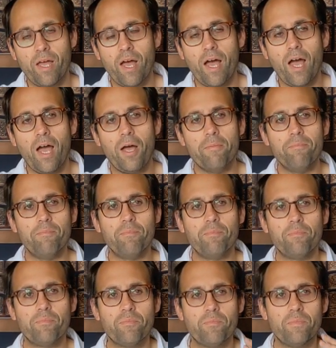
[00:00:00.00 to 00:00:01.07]
Um,
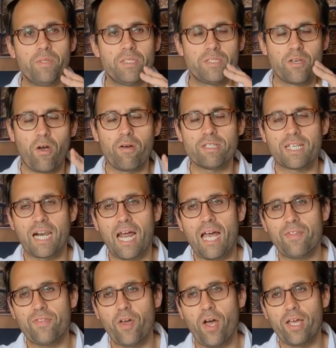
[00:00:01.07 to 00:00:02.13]
so I was
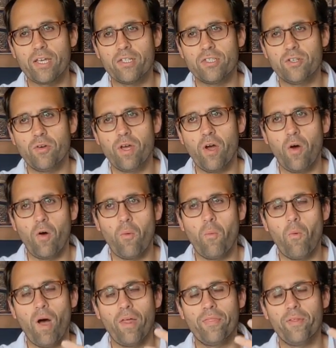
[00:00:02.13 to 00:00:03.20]
glad that I could do it on
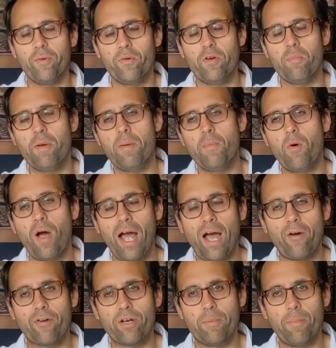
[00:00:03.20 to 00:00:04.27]
one that was a bit more
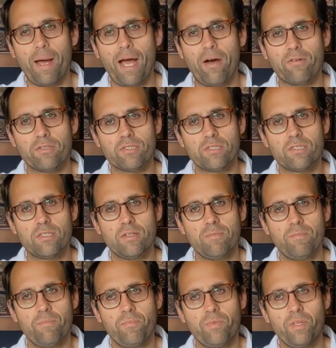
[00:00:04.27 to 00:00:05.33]
out and about,
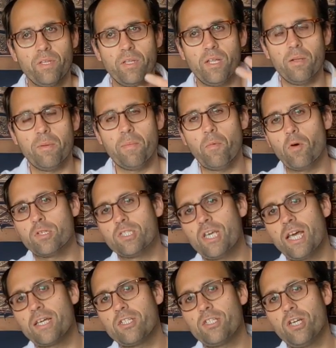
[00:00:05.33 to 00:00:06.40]
a little bit more
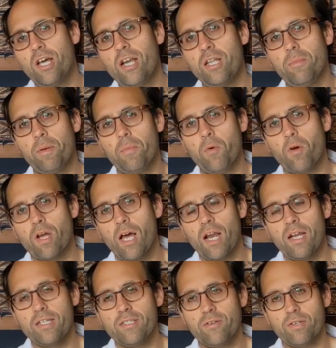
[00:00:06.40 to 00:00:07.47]
texture, a little bit more
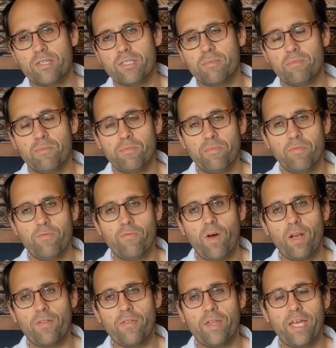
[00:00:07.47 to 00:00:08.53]
colour, doing some
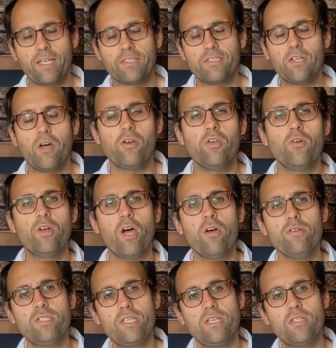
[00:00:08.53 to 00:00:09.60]
fun things. you'll
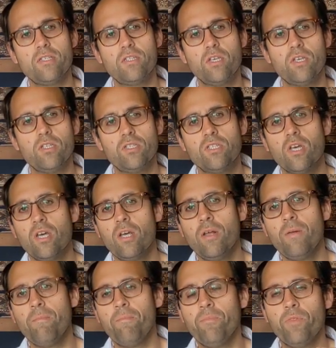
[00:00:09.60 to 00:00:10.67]
notice there's
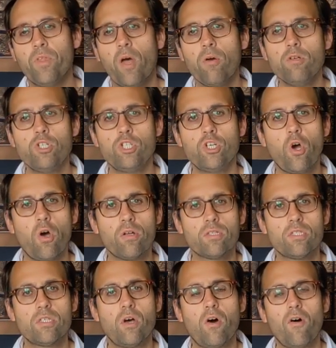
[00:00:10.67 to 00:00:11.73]
no
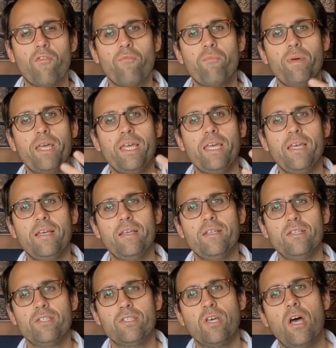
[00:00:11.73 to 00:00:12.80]
shots of me
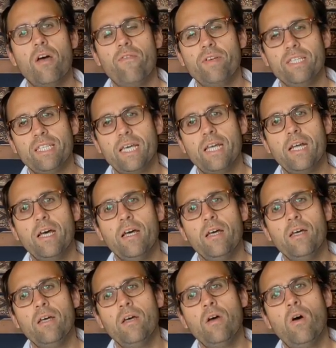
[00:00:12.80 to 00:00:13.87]
serving dinner
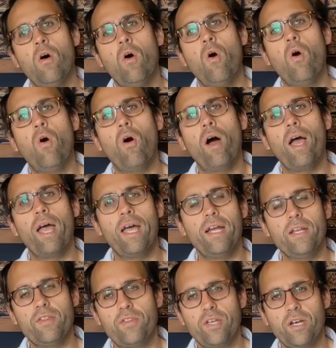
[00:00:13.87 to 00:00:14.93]
or
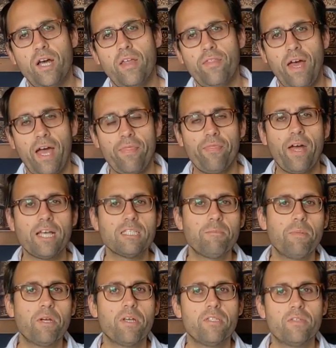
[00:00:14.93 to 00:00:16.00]
anything like that. That's
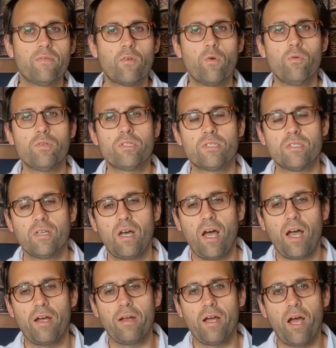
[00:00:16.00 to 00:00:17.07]
because, of course,
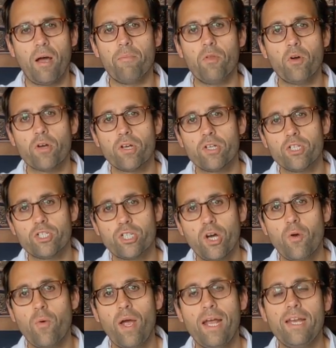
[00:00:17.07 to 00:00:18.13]
I, I'm not going to
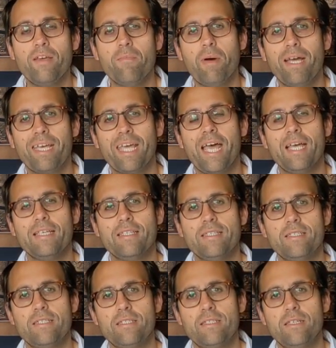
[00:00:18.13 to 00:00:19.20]
show any of my
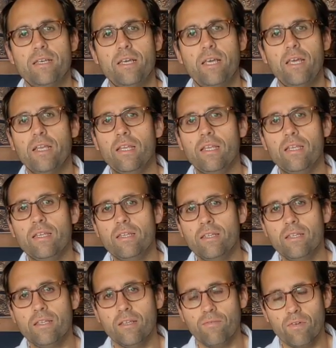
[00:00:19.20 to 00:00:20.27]
guests in
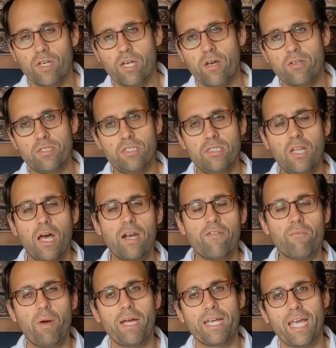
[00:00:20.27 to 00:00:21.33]
the videos. None
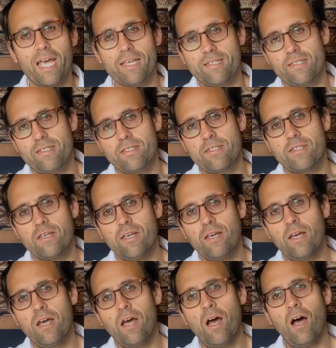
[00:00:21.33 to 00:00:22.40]
of my guests
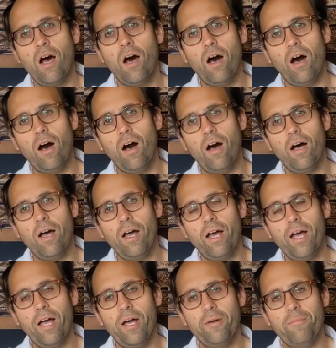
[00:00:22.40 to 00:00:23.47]
are
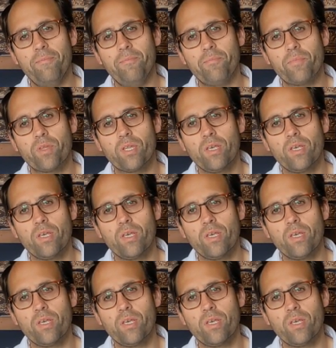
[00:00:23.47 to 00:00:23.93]
um,